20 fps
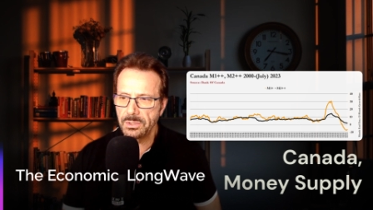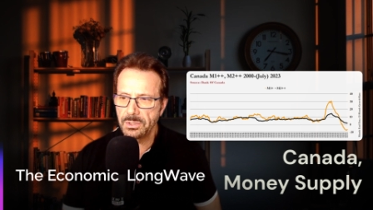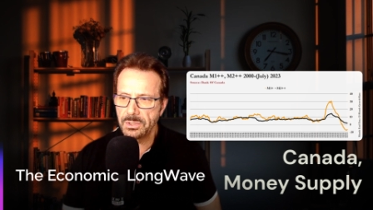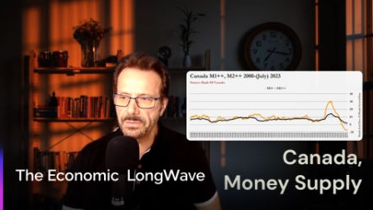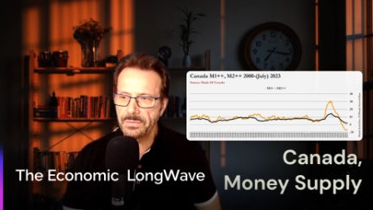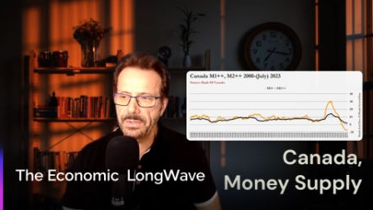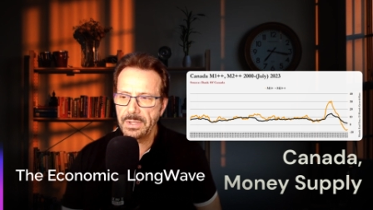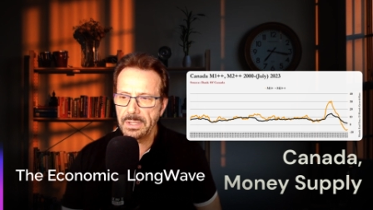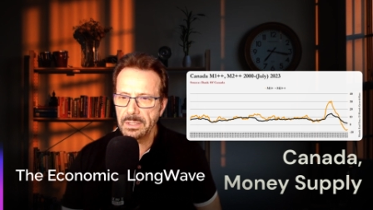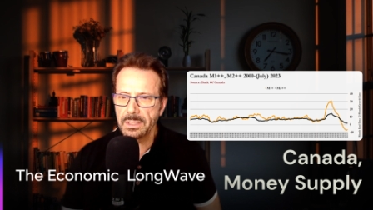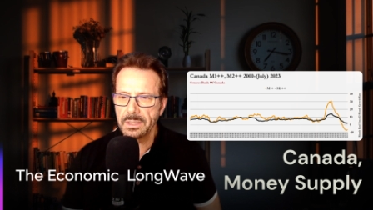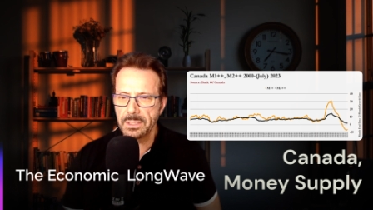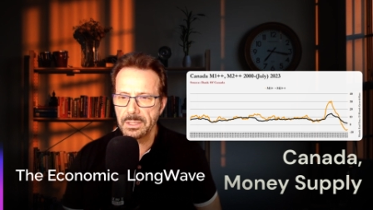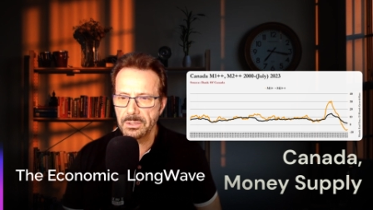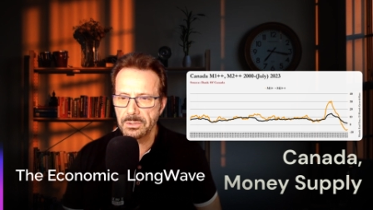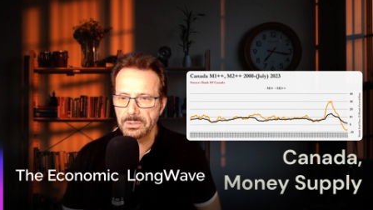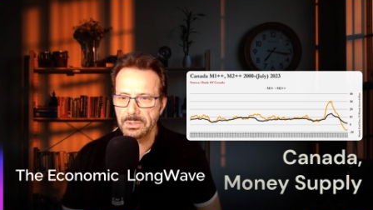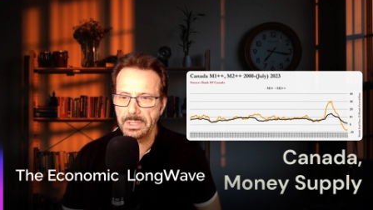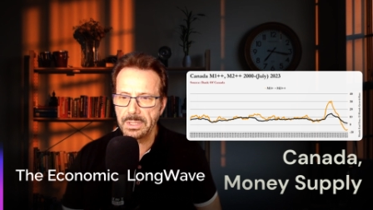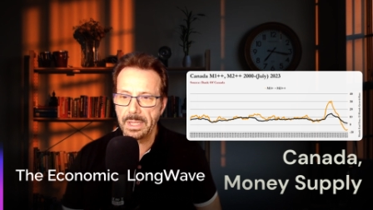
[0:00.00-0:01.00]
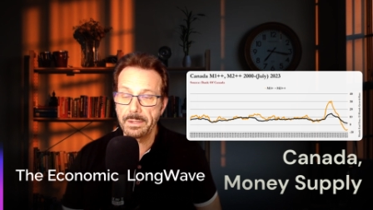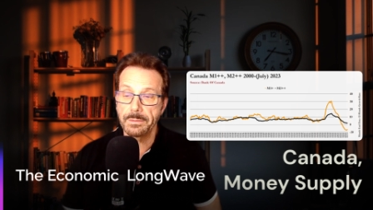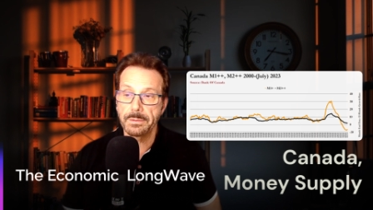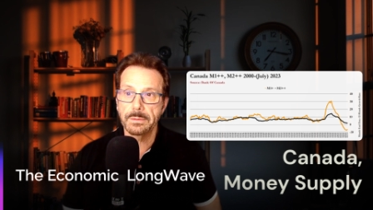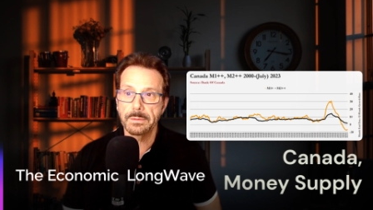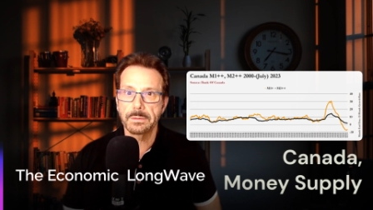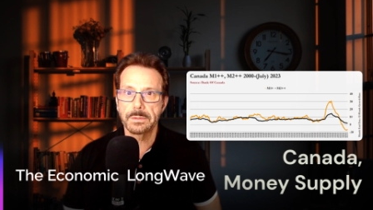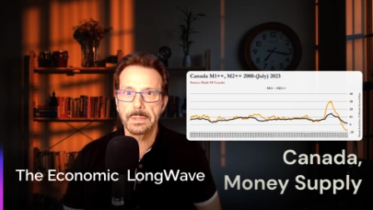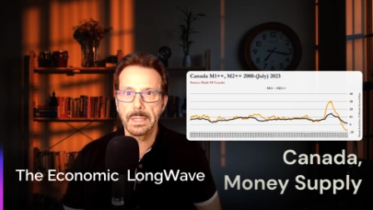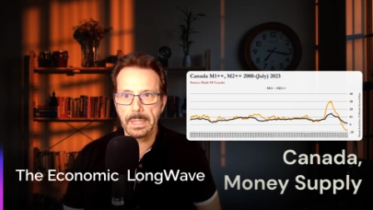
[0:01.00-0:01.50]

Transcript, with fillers: There's very little debt.